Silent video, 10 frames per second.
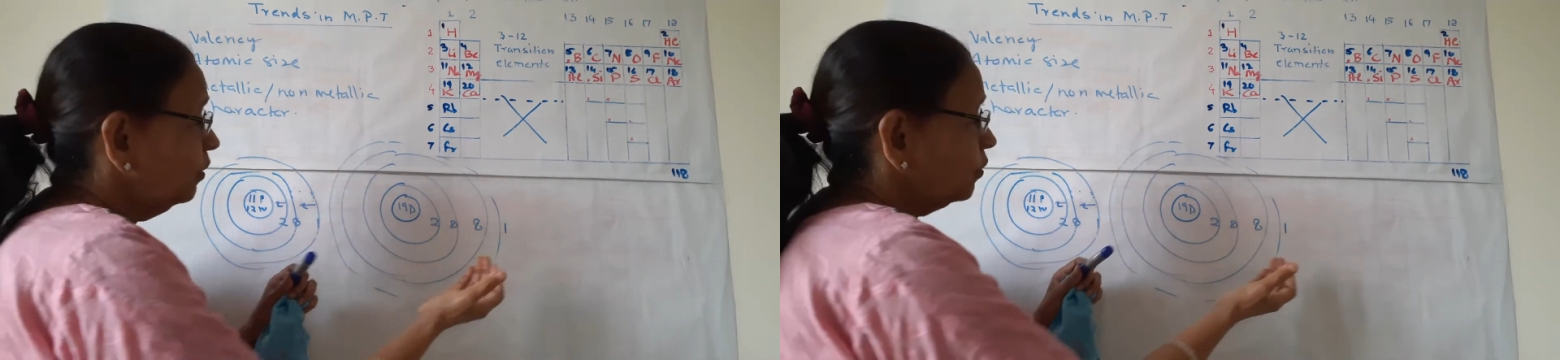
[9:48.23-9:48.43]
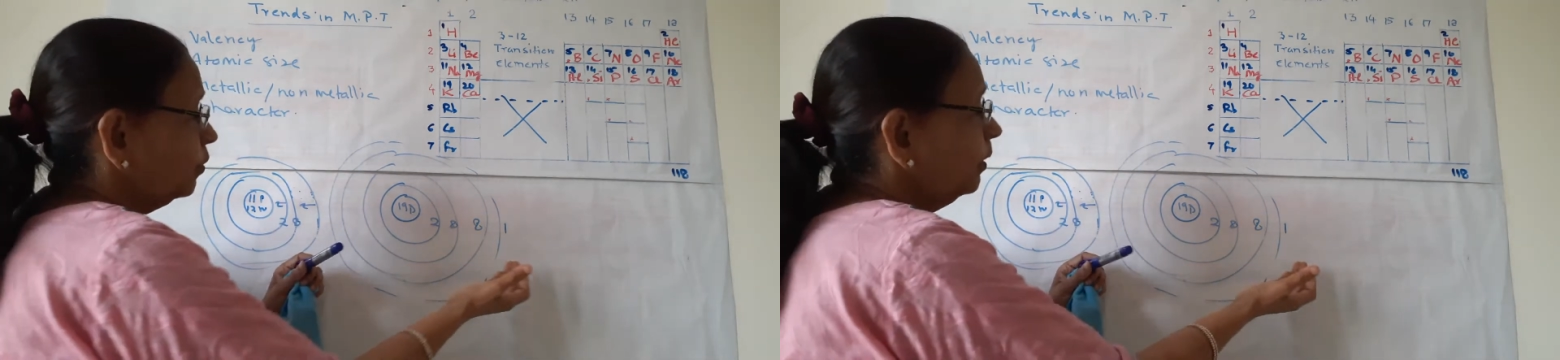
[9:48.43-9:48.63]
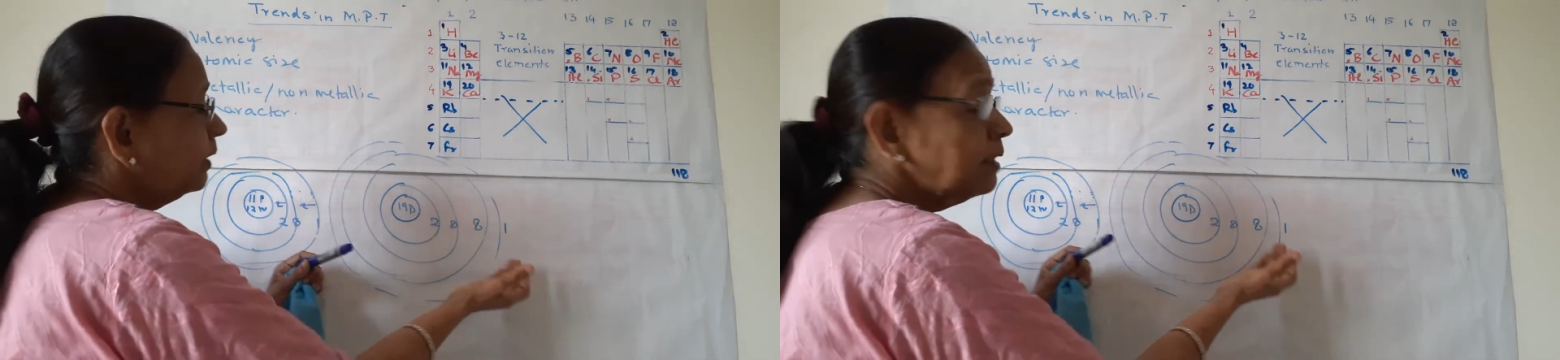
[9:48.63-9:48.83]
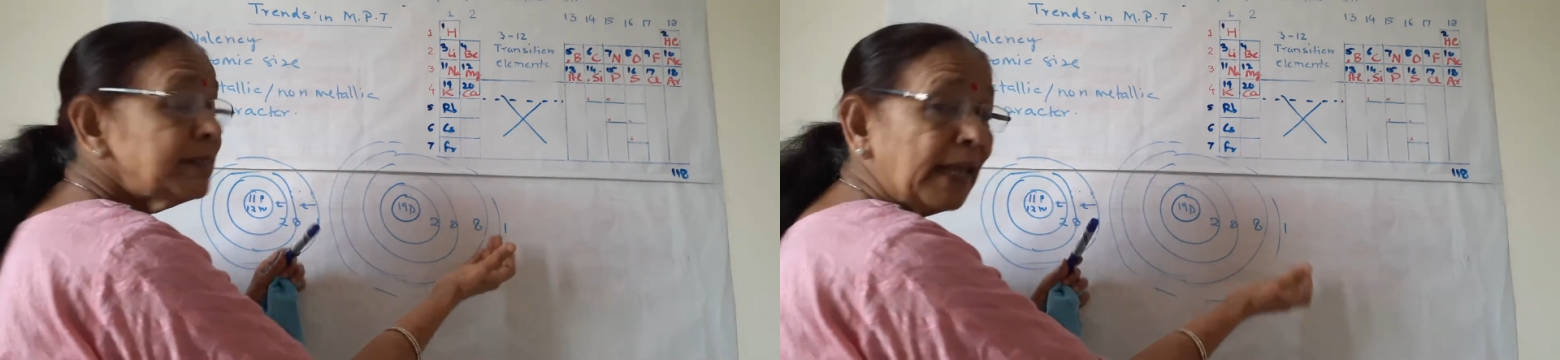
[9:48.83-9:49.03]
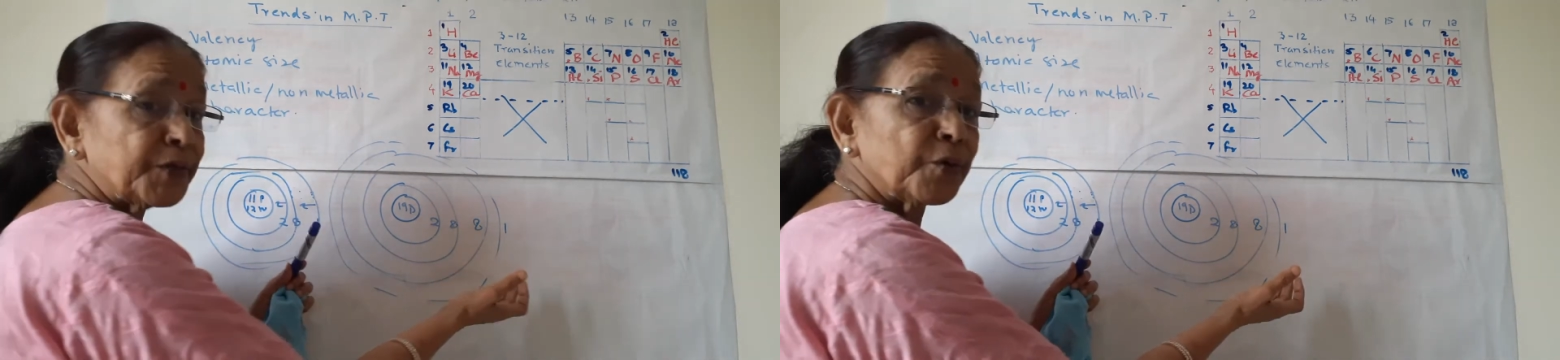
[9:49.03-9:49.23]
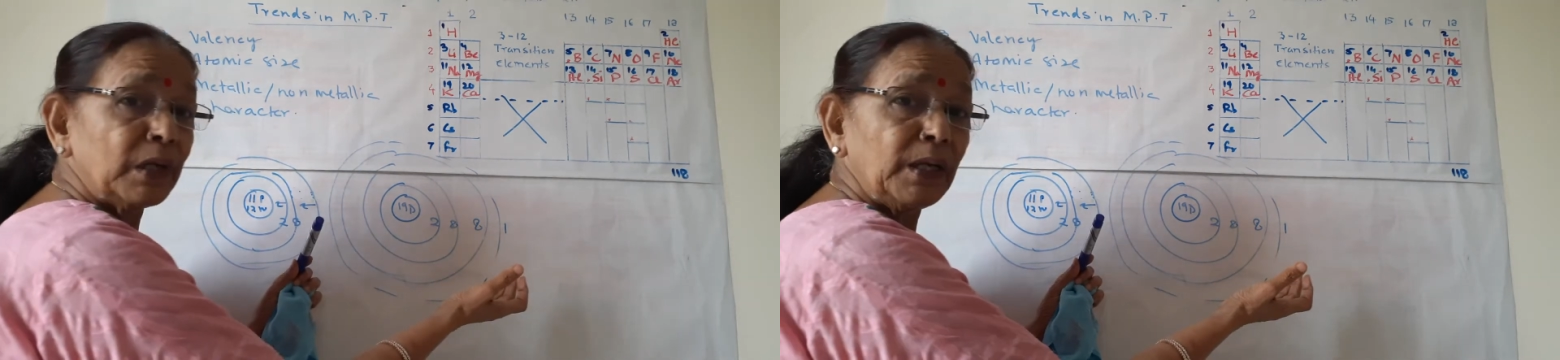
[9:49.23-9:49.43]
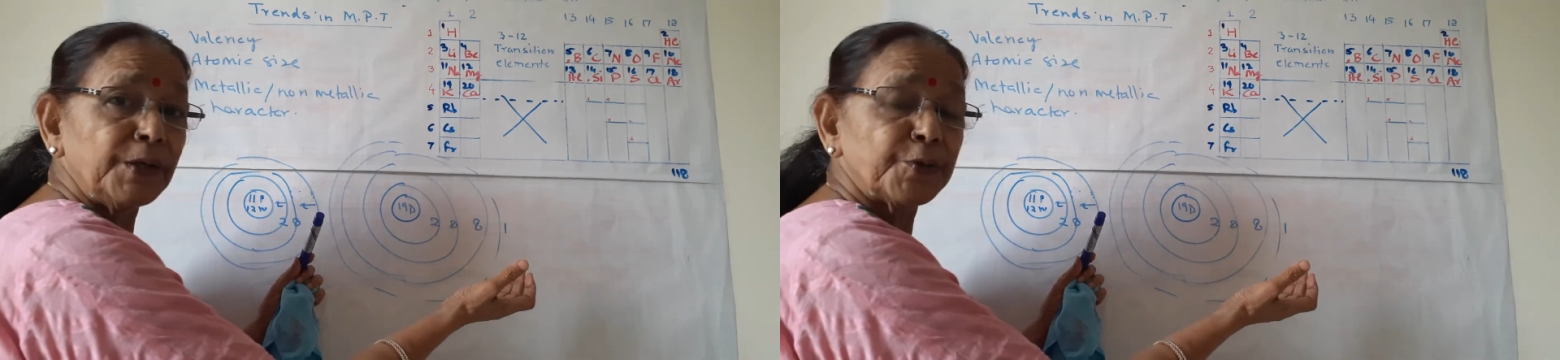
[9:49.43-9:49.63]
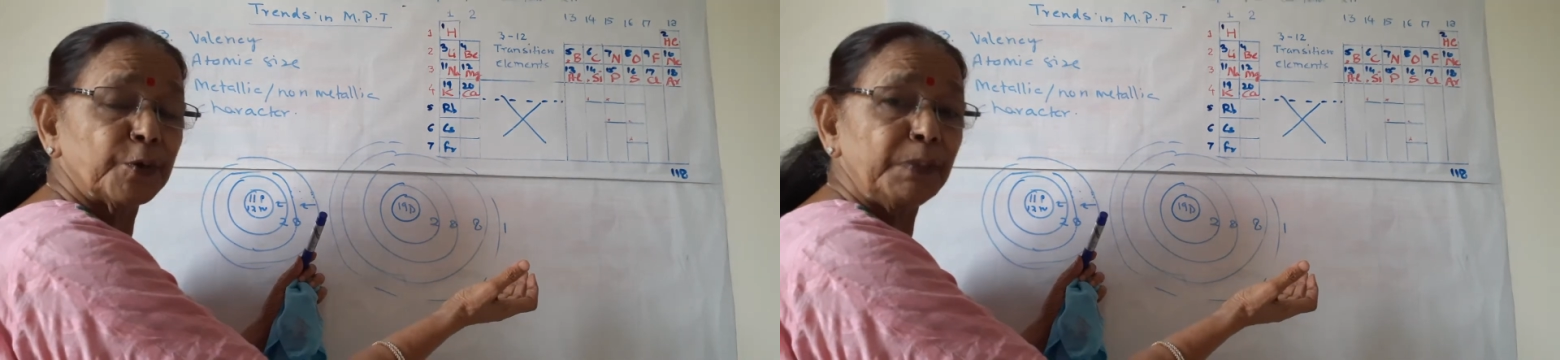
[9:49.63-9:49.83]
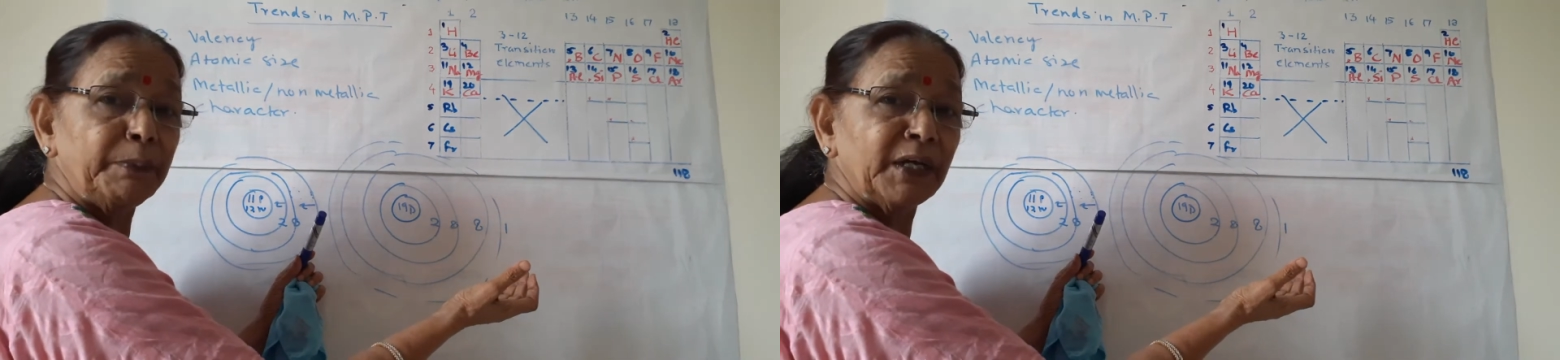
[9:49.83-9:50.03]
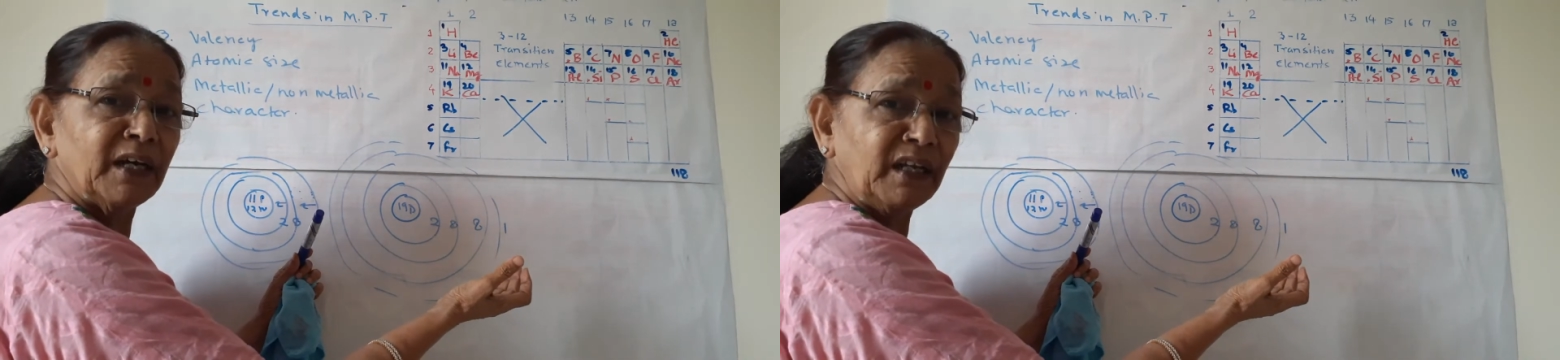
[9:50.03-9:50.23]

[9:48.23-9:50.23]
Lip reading: So it is naturally, it should be bigger,